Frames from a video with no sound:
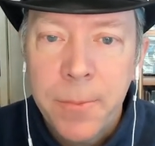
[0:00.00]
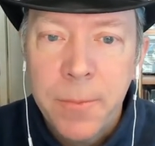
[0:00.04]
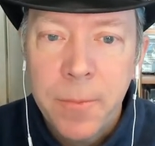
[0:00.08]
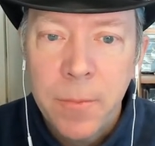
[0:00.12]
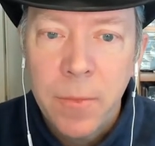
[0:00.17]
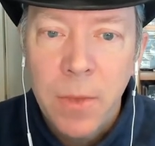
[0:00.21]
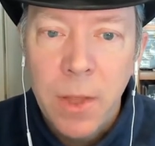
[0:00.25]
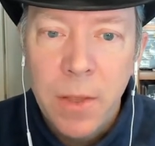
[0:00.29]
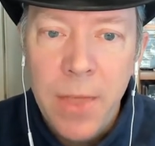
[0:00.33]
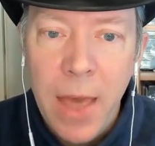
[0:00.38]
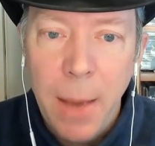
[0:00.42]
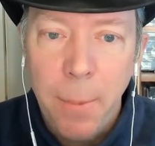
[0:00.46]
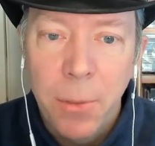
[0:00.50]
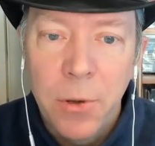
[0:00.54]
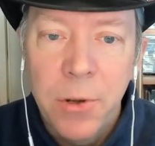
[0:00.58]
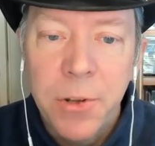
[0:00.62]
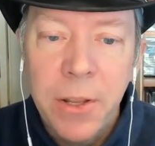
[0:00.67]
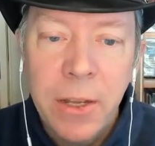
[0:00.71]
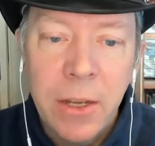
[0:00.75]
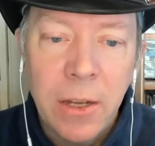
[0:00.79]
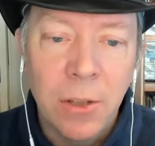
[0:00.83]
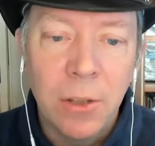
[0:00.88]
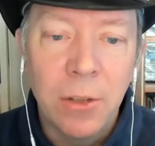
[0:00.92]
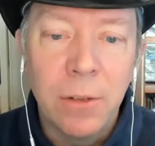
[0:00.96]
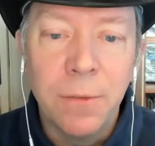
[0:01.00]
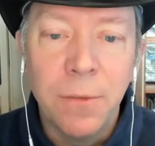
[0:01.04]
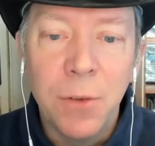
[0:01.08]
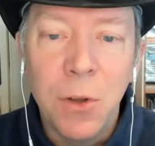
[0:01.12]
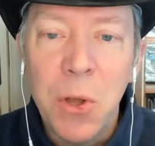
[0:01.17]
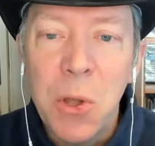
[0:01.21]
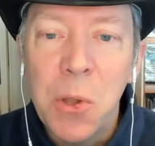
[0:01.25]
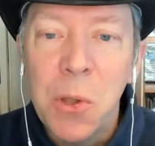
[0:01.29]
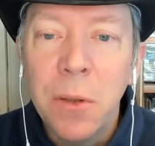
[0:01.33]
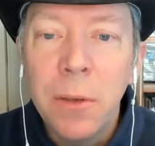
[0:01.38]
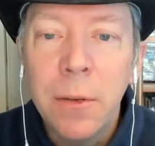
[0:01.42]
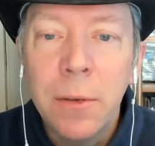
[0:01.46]
that particular
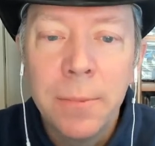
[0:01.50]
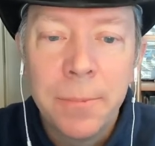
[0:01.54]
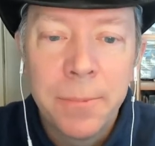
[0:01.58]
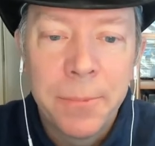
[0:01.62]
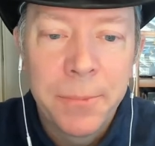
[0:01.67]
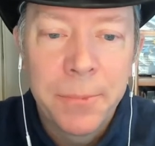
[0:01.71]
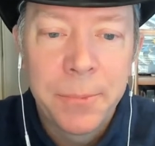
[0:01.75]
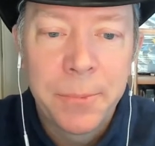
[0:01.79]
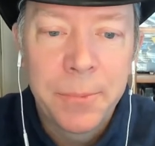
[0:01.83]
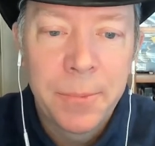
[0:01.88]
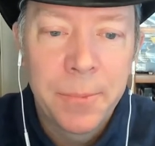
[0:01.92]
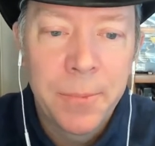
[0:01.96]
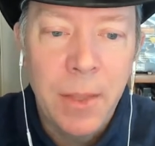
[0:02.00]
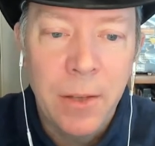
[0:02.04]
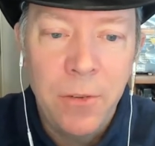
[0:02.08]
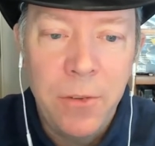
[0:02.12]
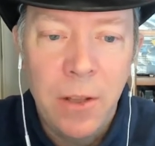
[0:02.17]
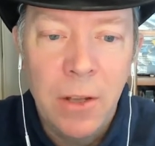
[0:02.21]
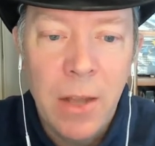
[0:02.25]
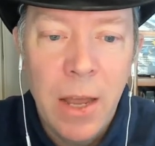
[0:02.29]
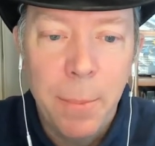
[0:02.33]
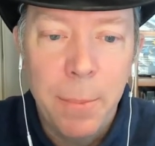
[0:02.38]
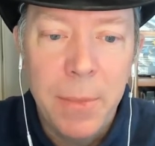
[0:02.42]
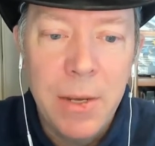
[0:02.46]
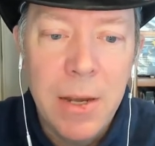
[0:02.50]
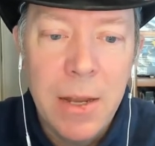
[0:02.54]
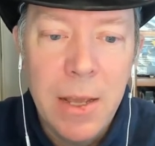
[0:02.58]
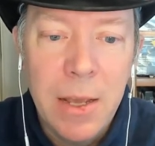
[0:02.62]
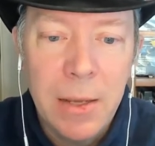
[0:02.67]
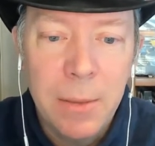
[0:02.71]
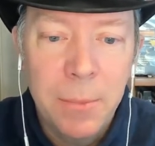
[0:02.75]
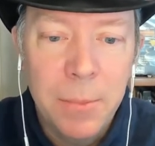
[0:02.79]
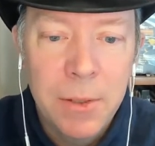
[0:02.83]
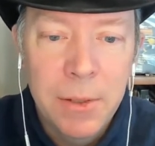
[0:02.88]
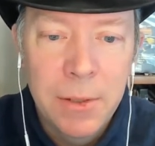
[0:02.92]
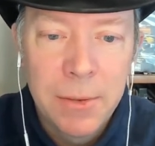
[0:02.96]
vuln that shall not be named. Yeah